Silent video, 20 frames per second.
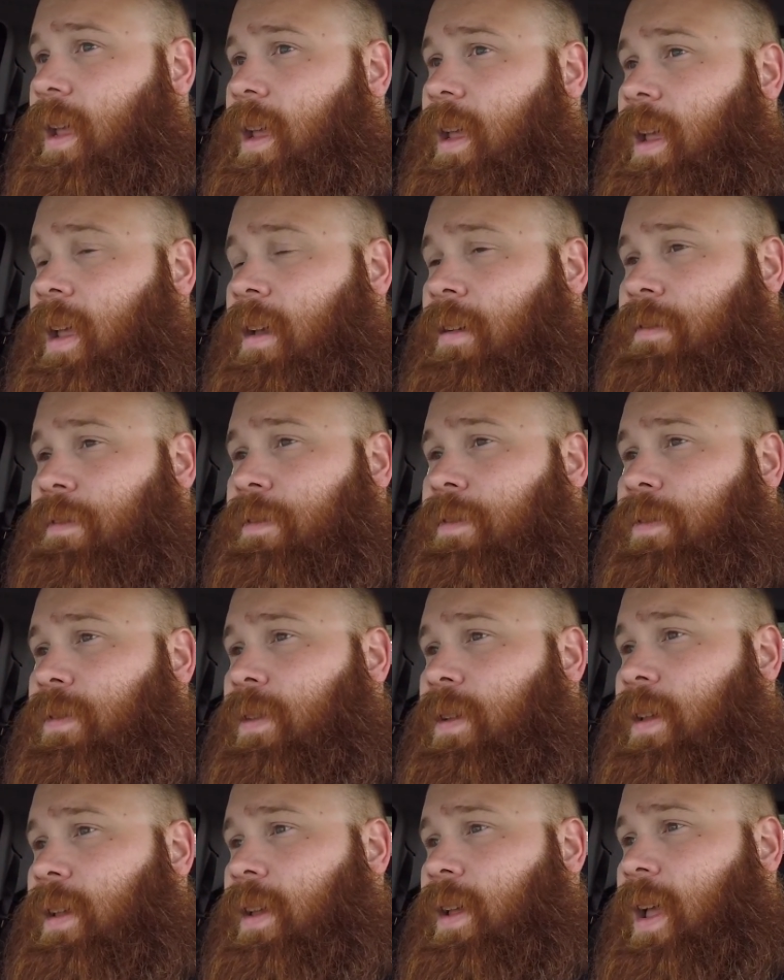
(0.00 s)
if
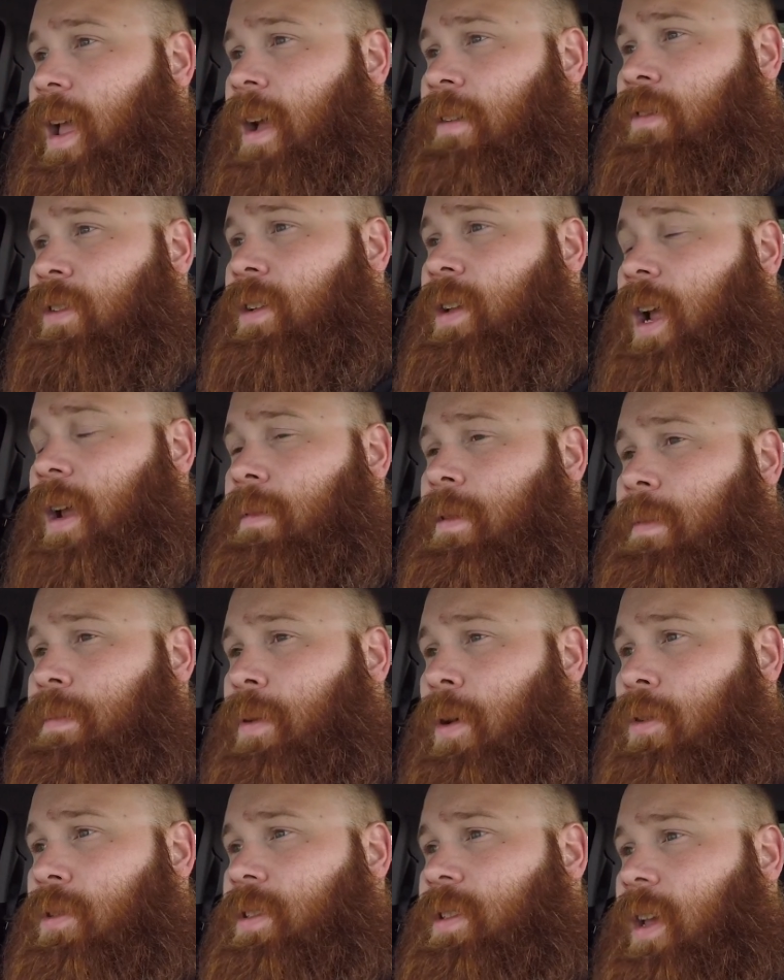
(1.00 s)
every time you
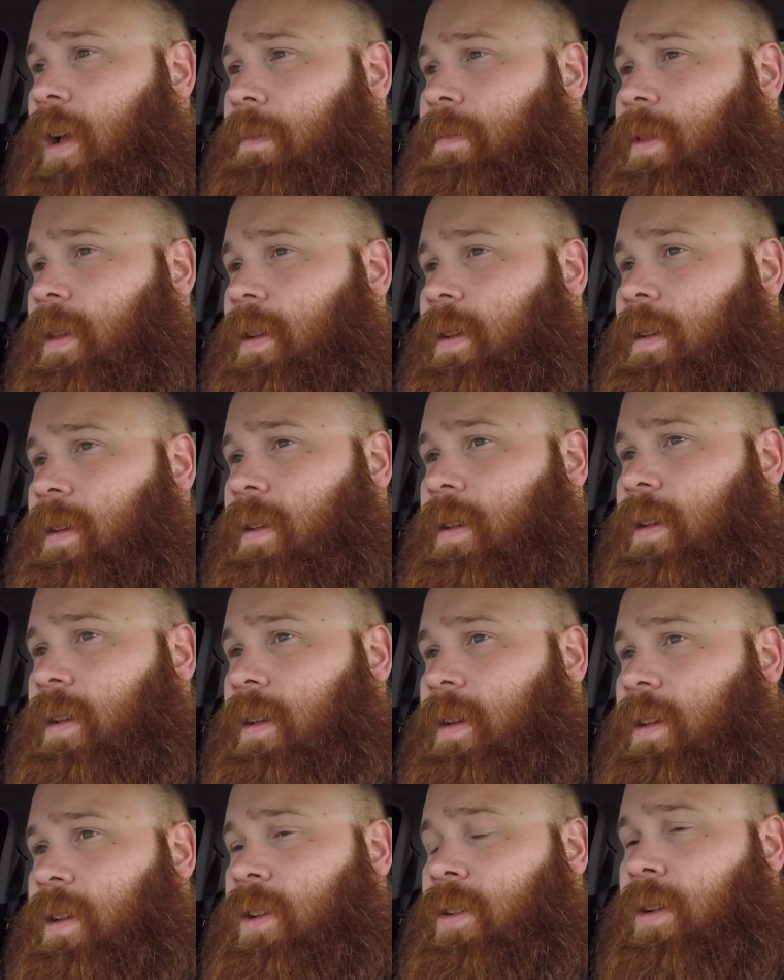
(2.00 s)
post something
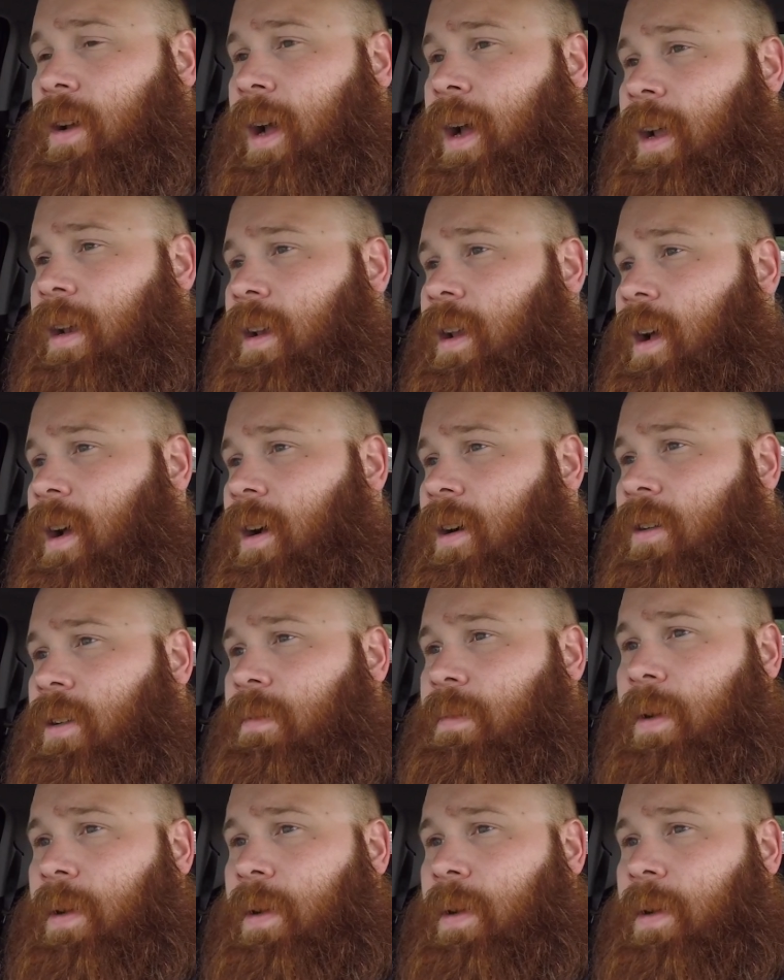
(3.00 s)
you got $100,